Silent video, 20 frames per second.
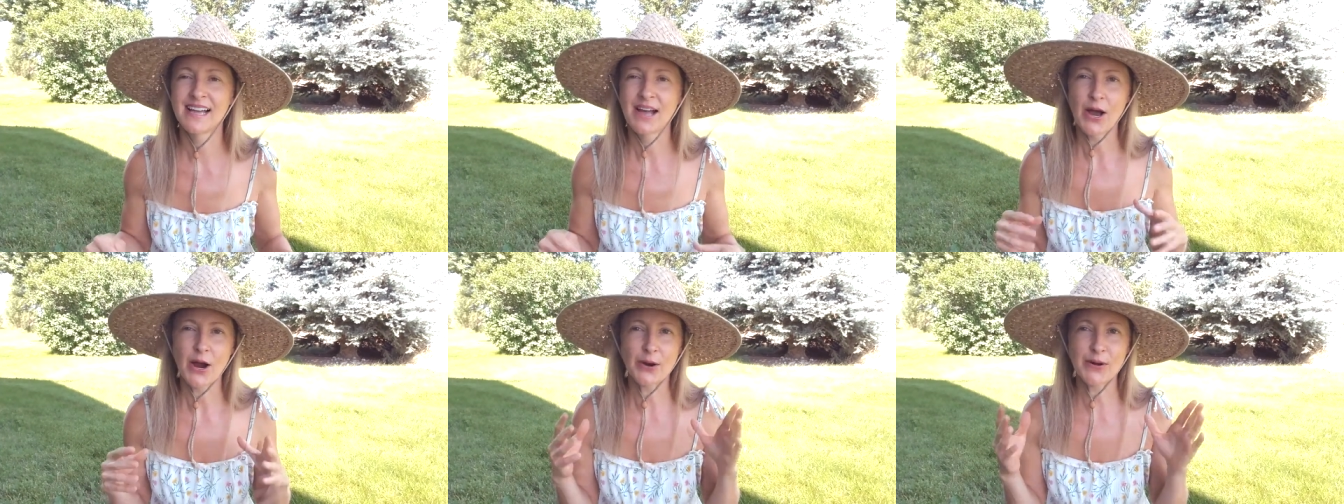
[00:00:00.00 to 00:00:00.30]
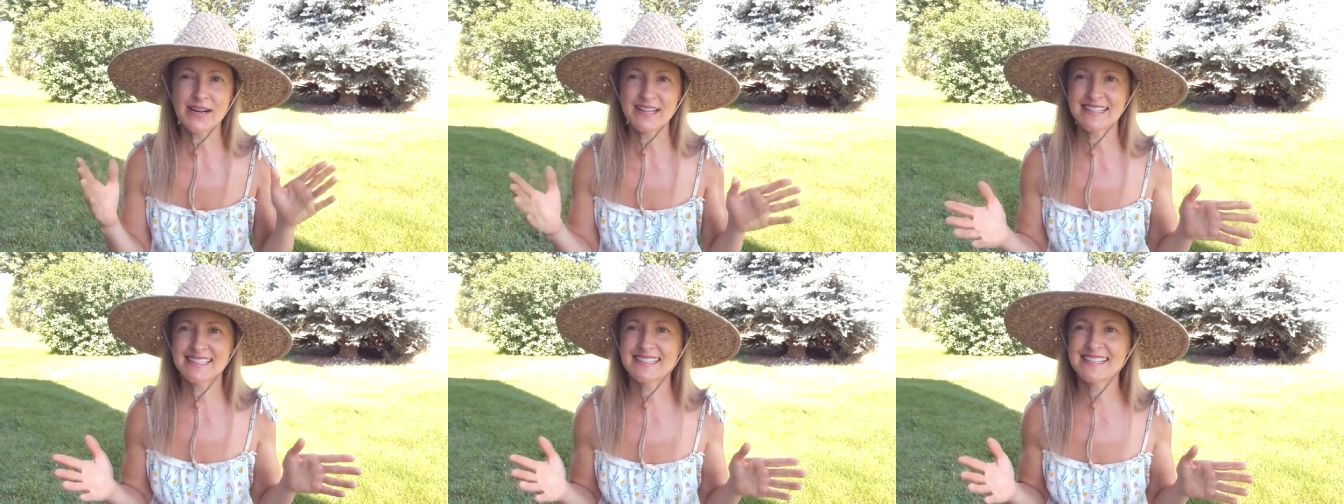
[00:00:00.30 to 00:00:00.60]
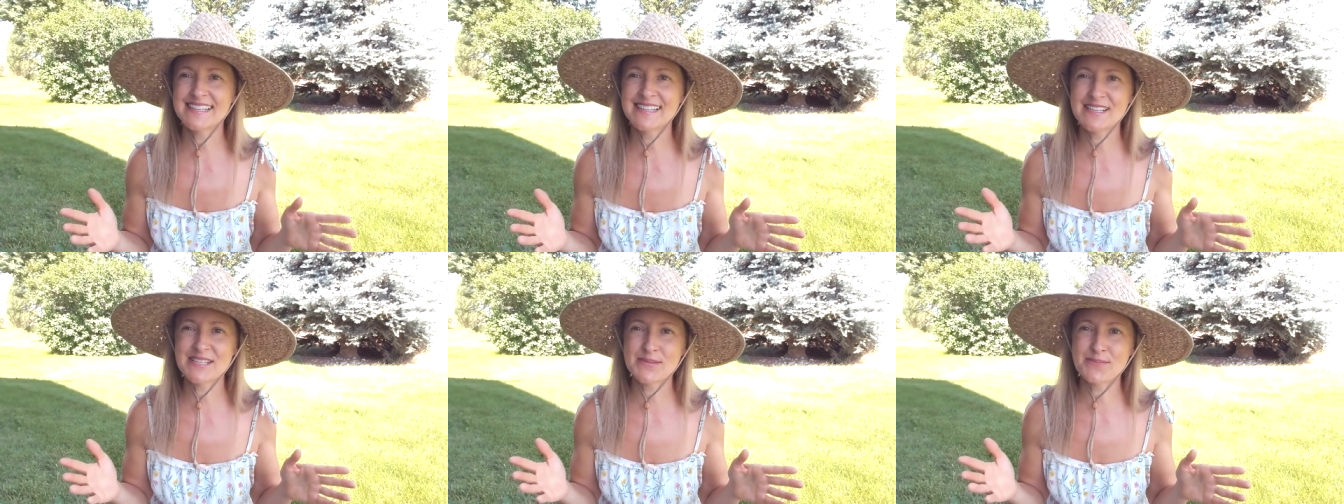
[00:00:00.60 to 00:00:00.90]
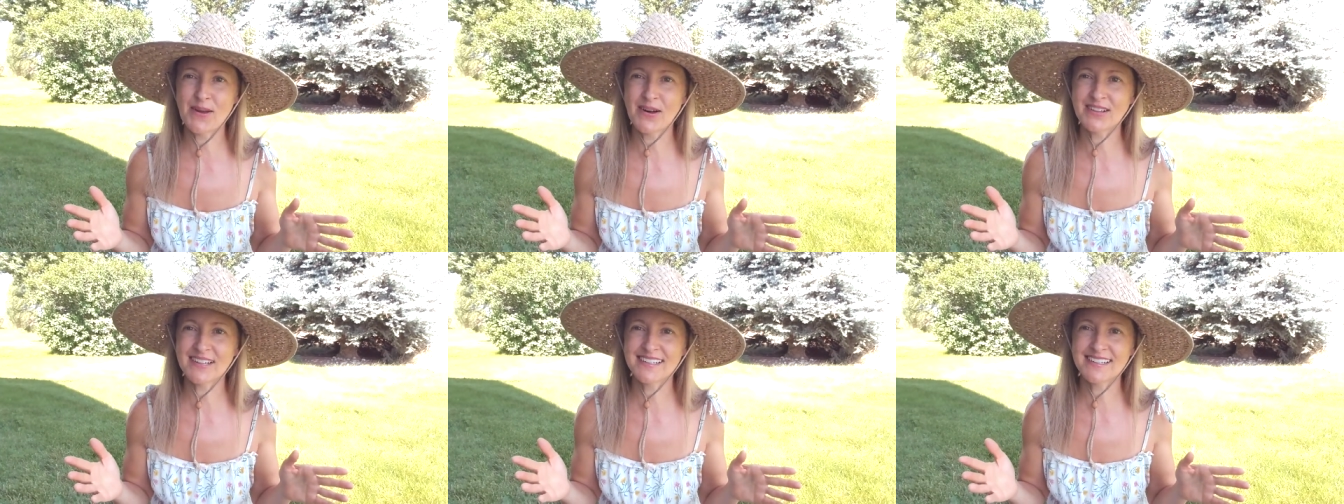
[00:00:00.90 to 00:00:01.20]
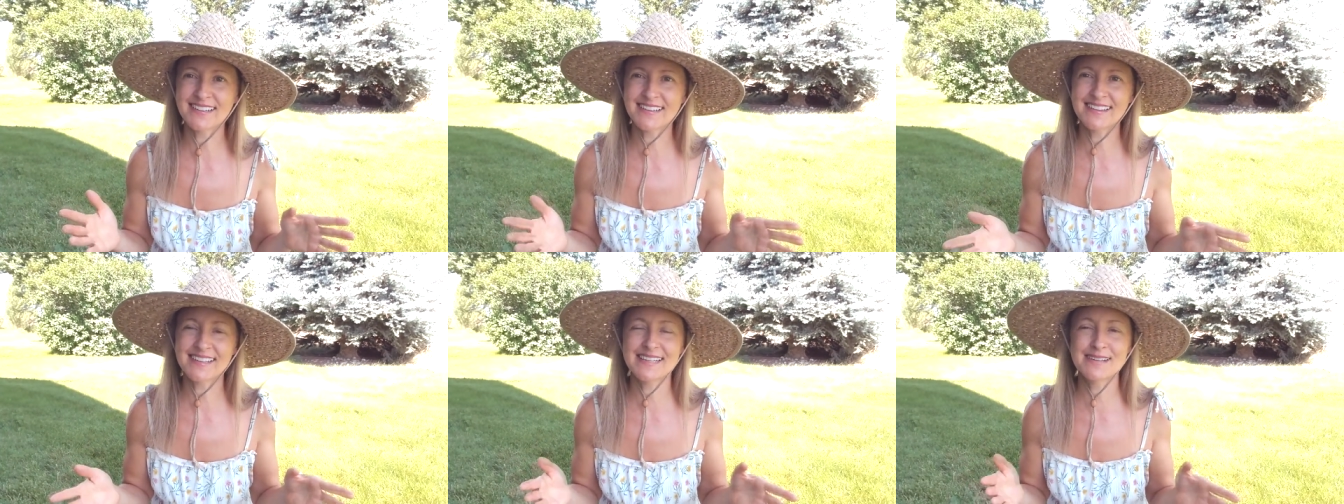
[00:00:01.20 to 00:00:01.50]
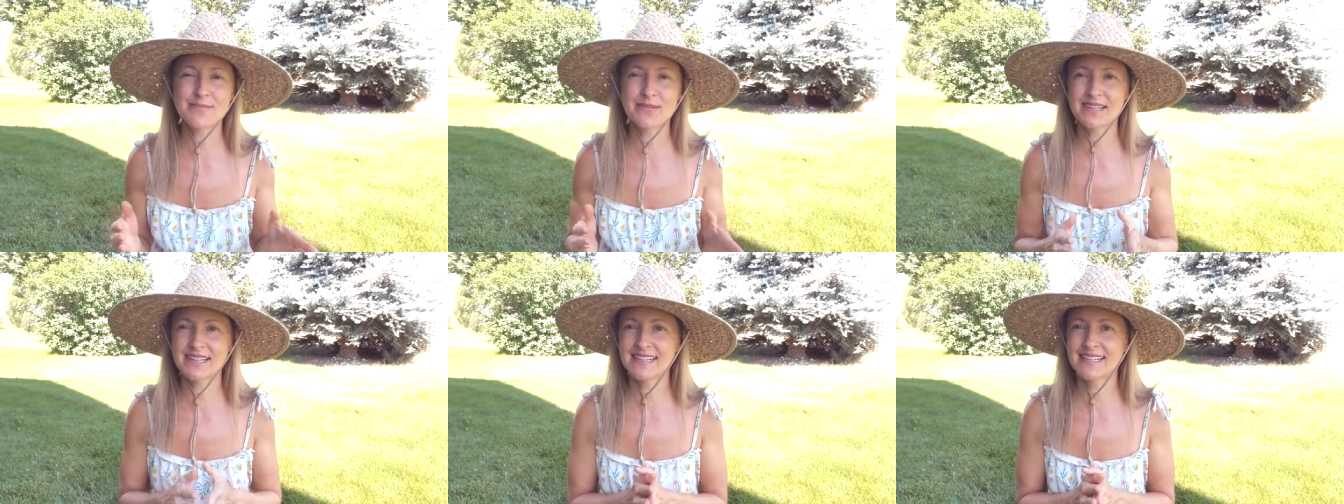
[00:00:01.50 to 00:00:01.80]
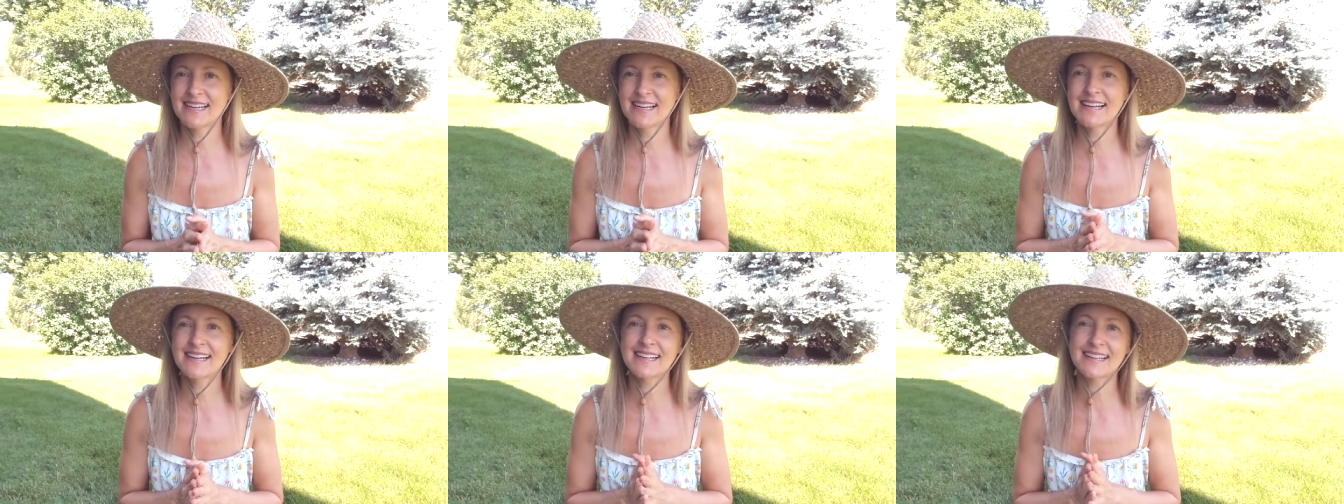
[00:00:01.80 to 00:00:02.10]
All right, this is a small little thing, but
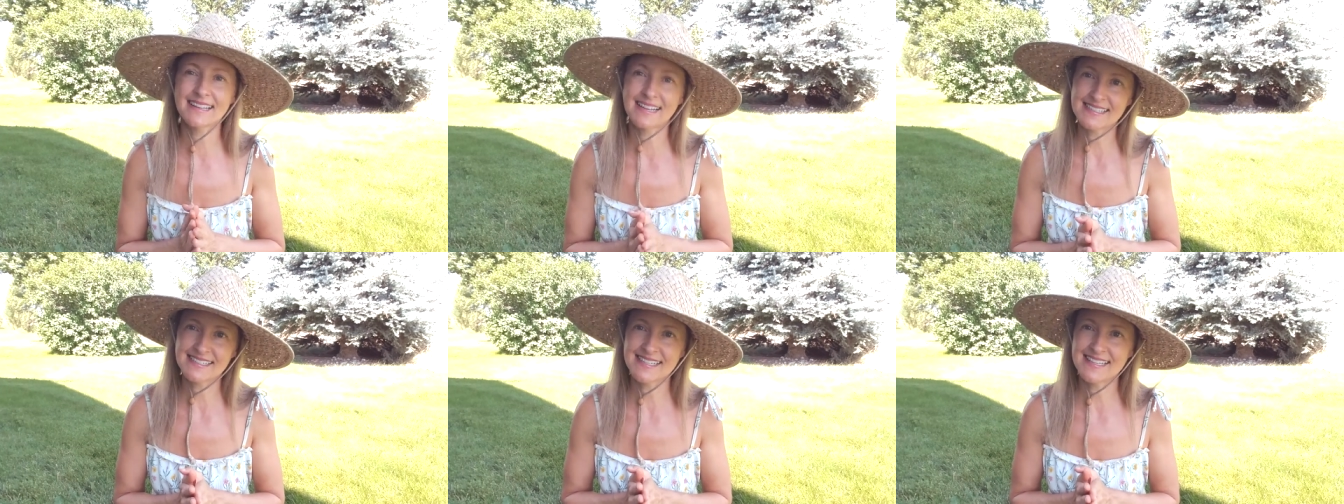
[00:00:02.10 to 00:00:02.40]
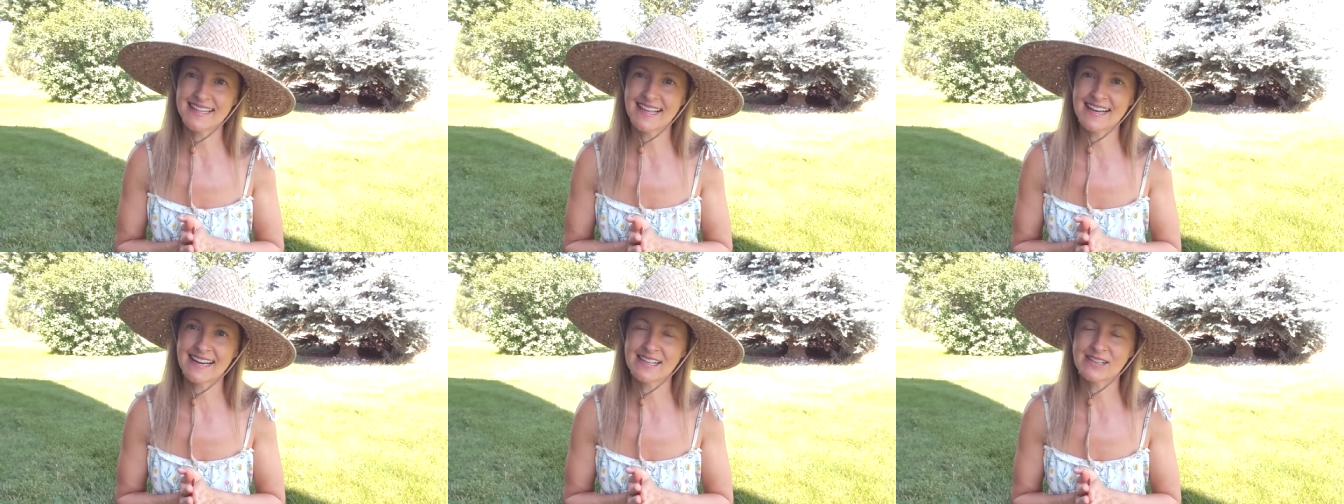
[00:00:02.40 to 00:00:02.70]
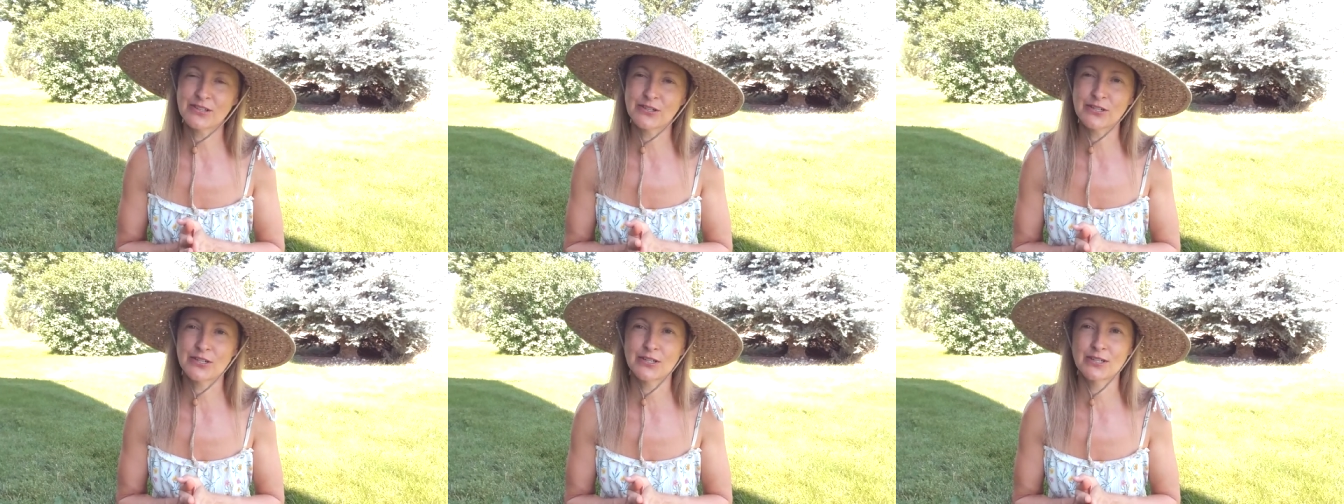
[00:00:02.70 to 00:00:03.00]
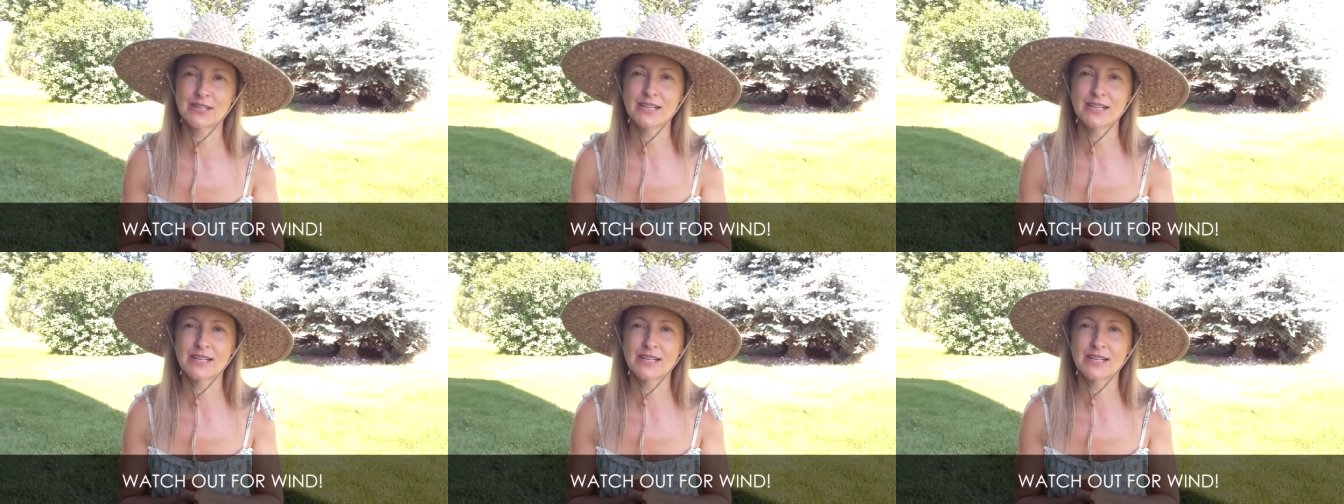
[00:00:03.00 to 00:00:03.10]
again, a lesson that I learned.